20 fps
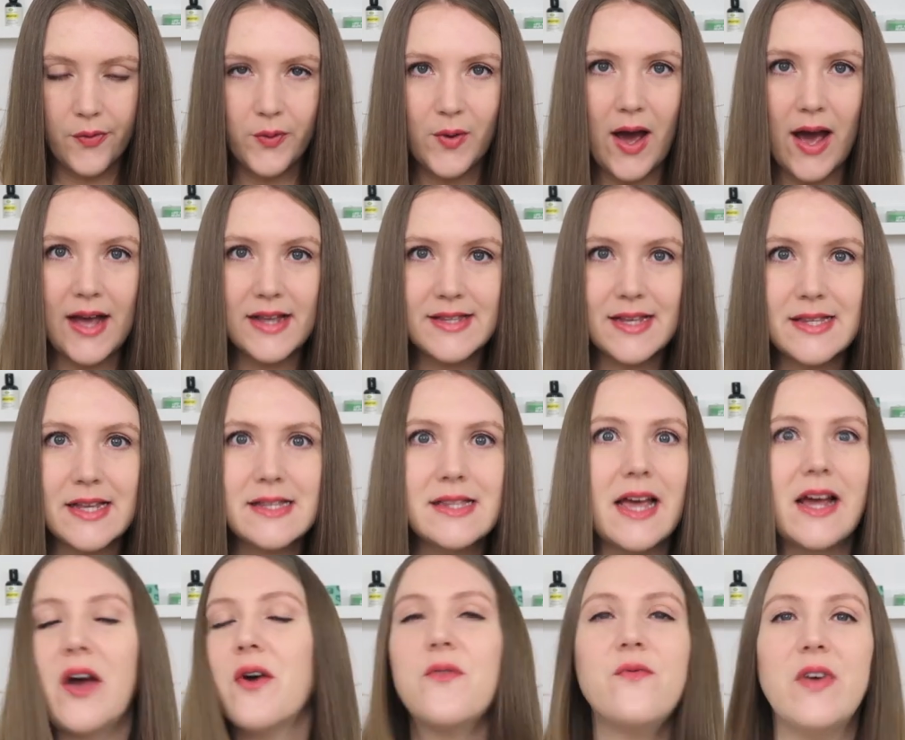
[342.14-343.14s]
guys, this is
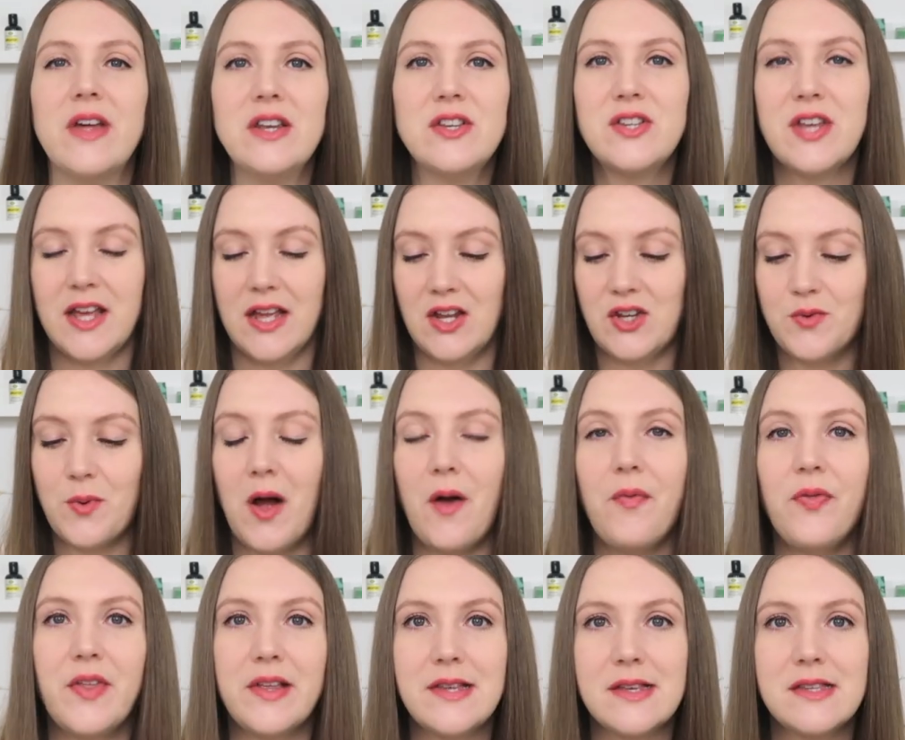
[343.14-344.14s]
like a vintage.
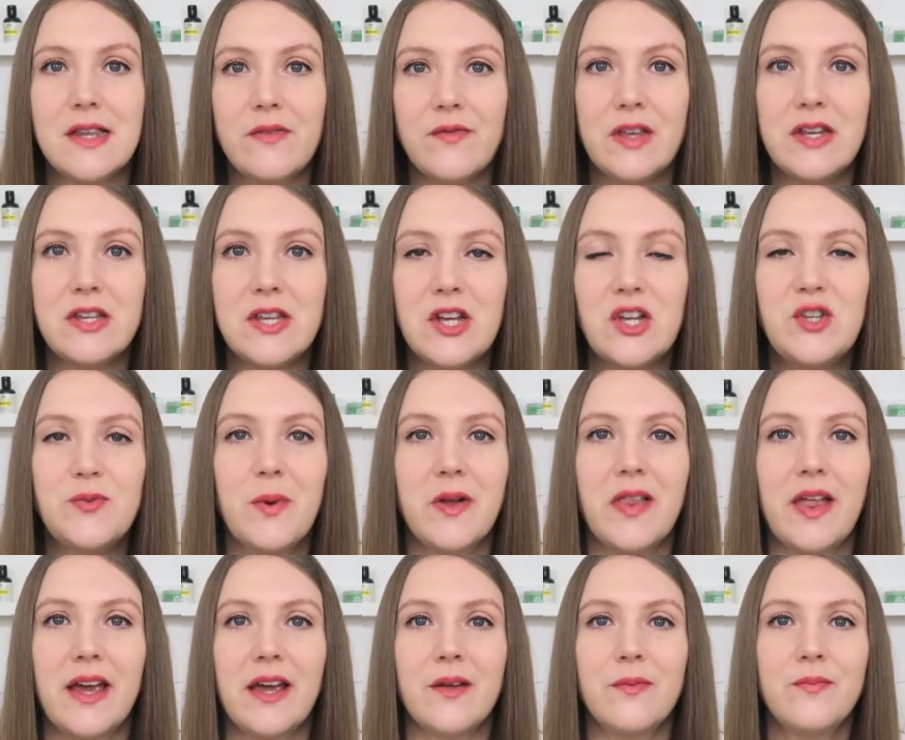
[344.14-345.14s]
Well, this isn't vintage, but
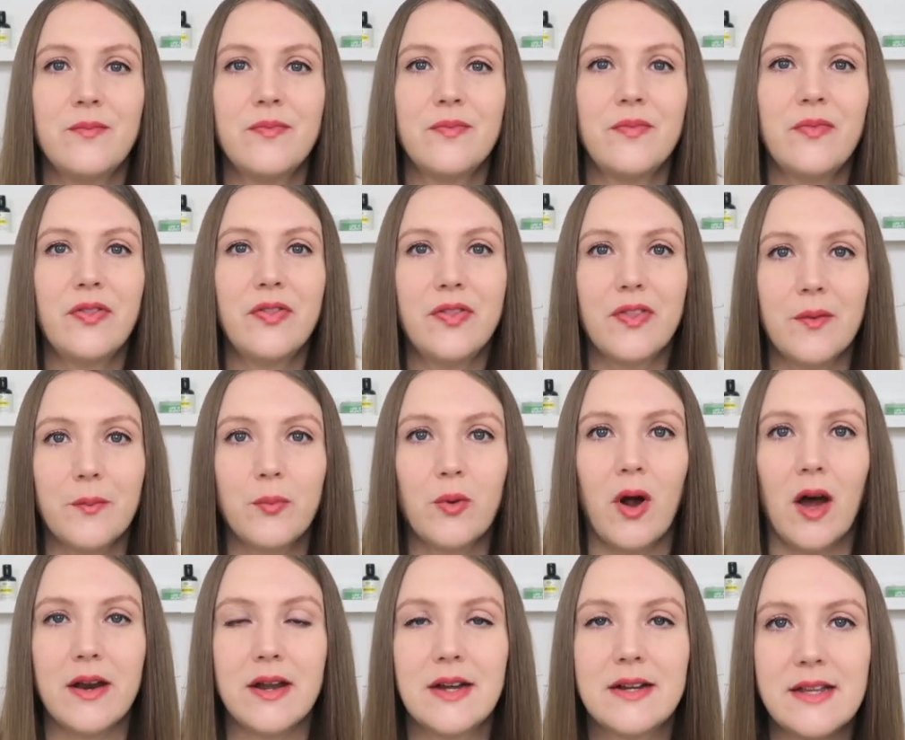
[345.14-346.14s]
like the
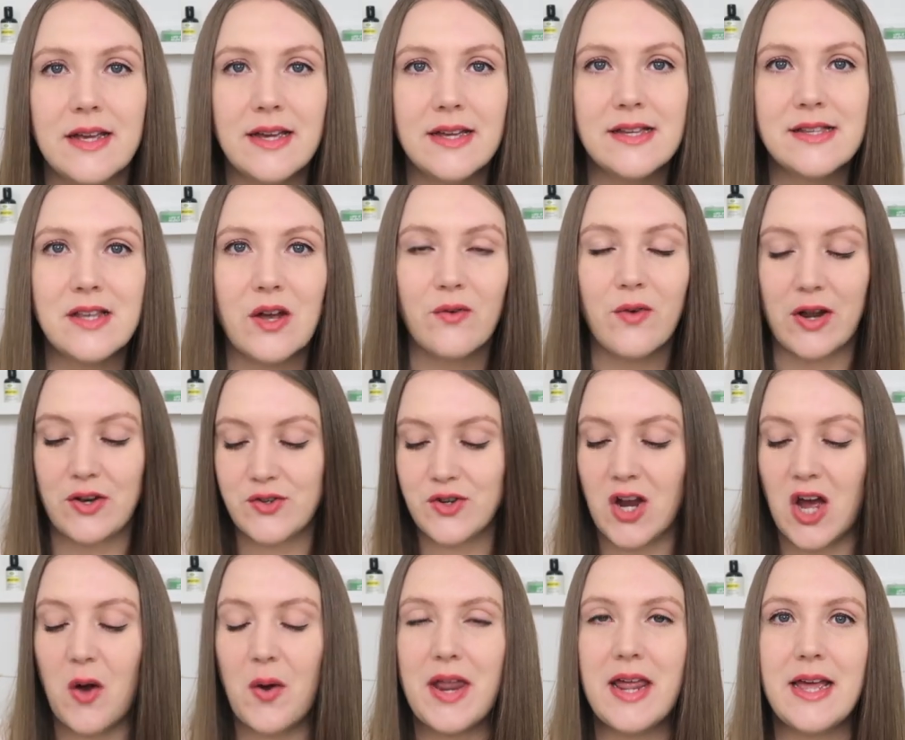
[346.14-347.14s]
product is
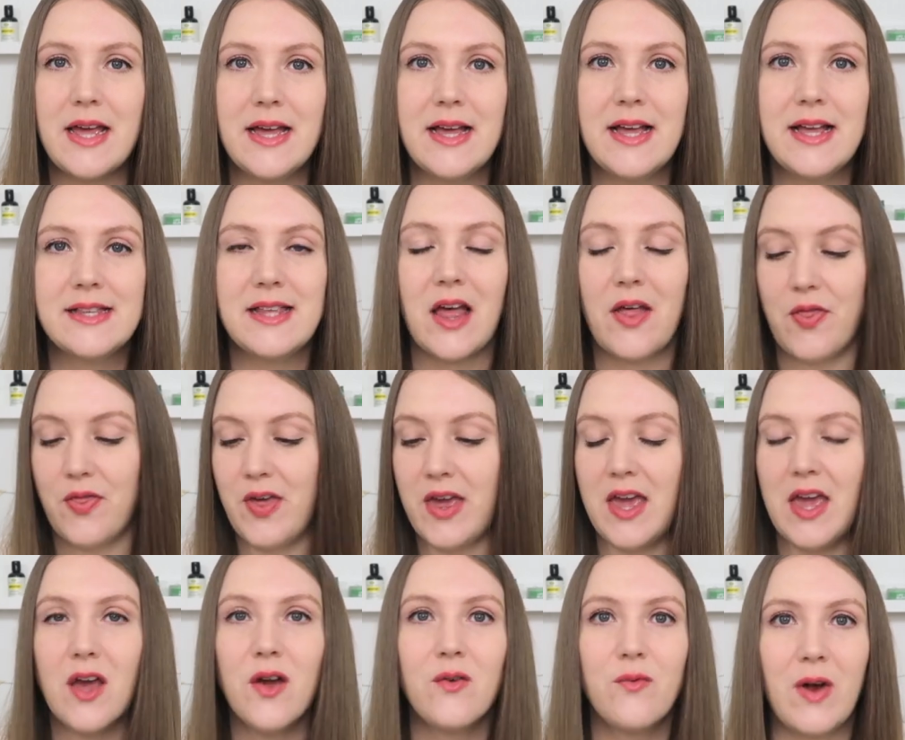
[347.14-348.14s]
retro. It is
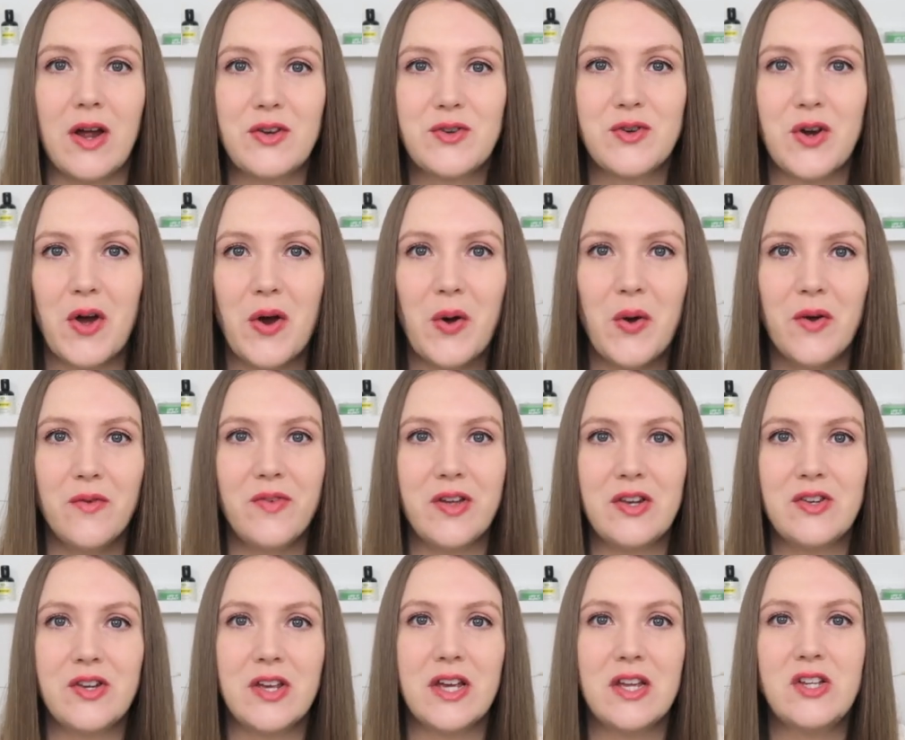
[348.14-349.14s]
the retro
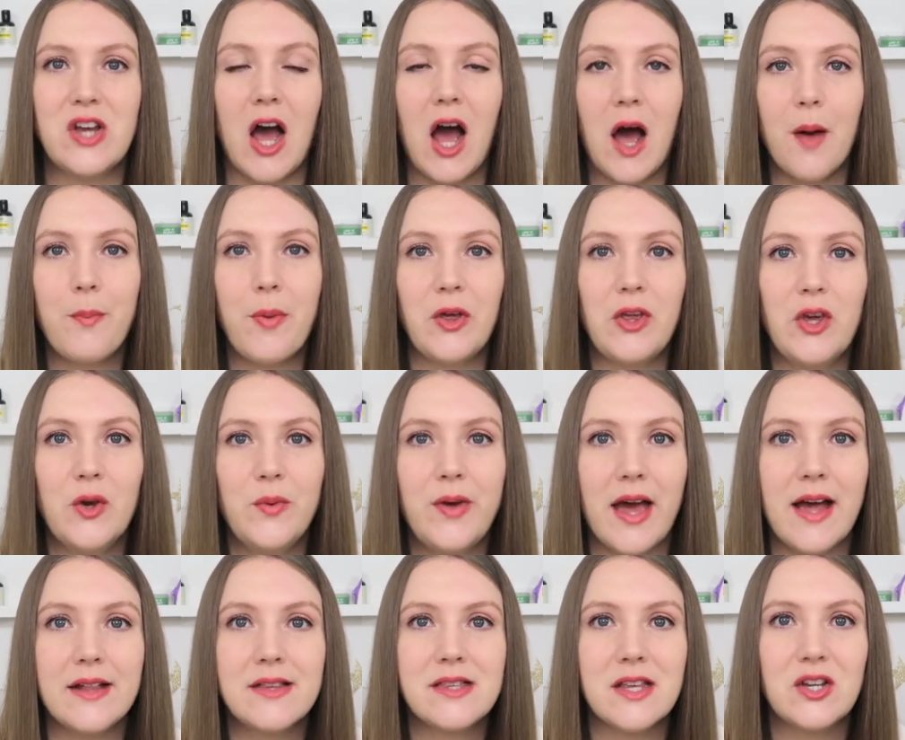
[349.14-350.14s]
vintage Up You
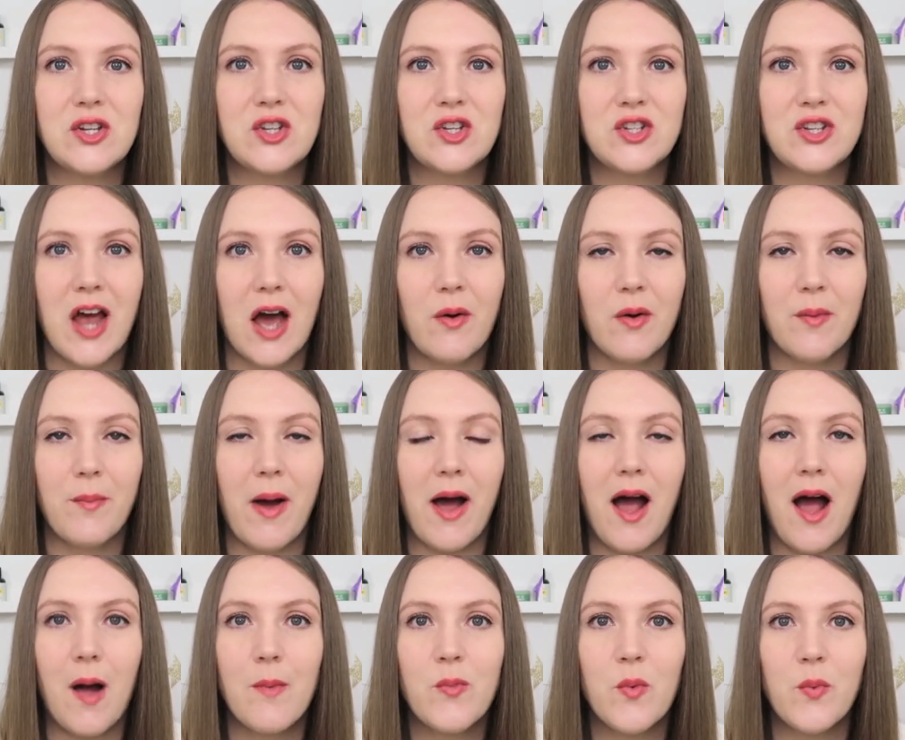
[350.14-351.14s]
Get Shower
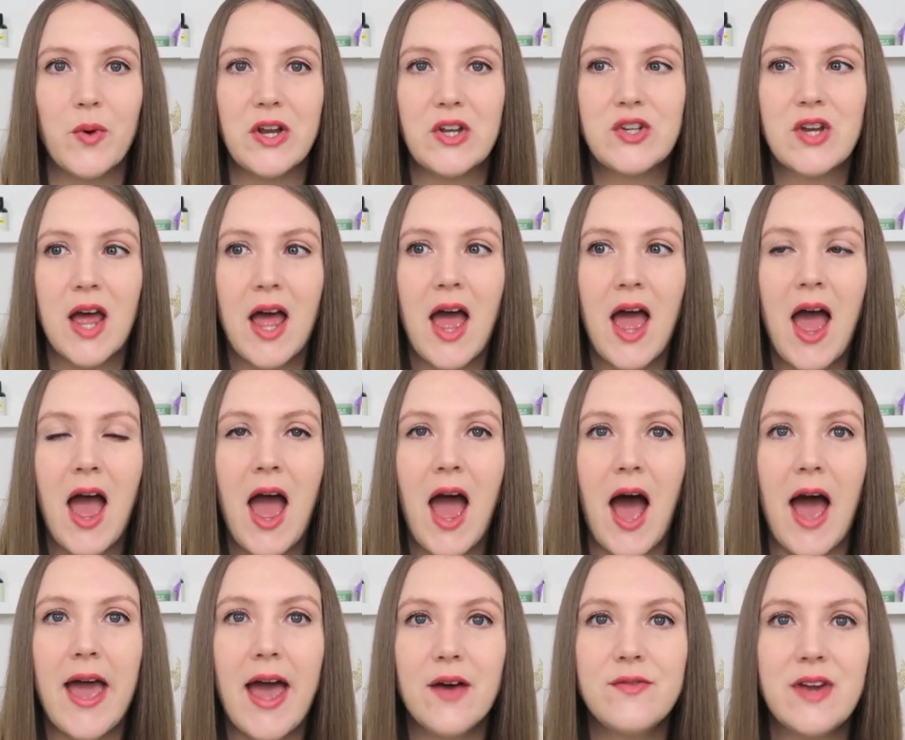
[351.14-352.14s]
Balm, which
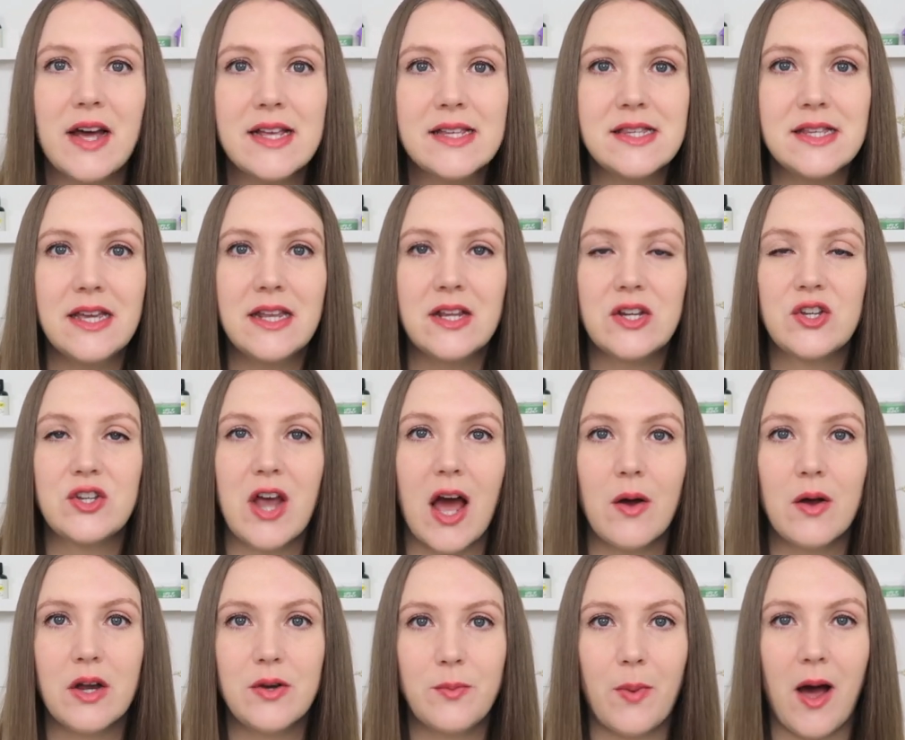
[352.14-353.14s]
I have not seen a
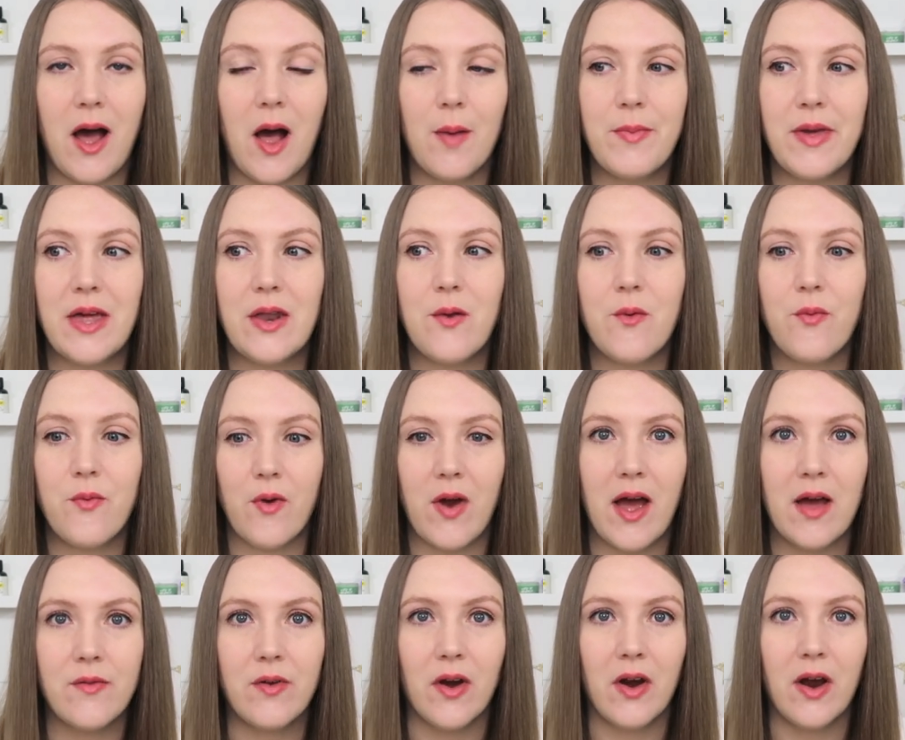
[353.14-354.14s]
shower balm in
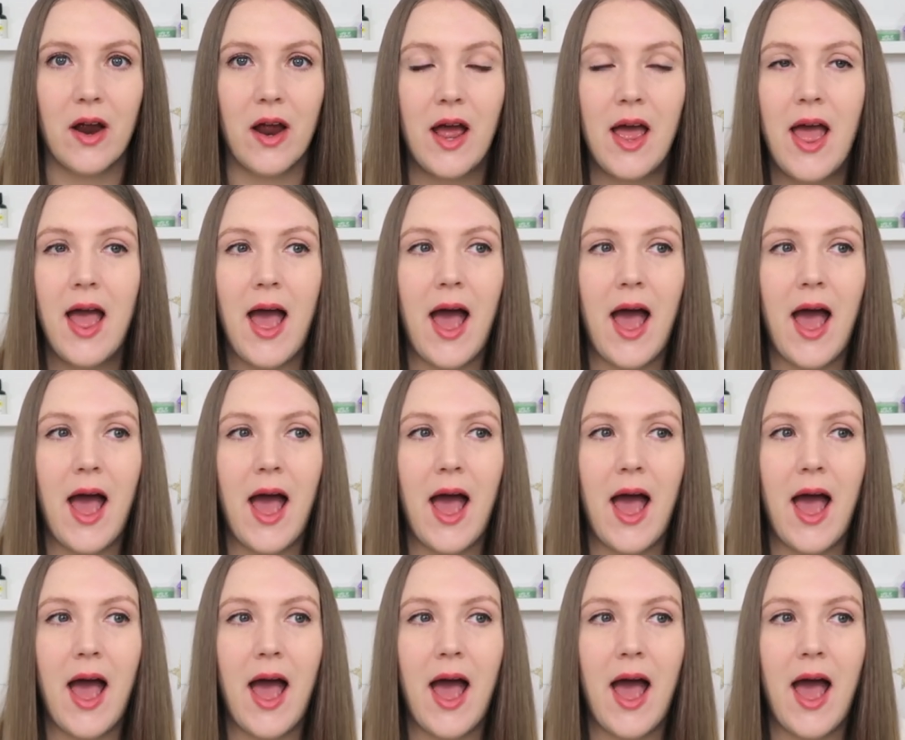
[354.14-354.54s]
forever.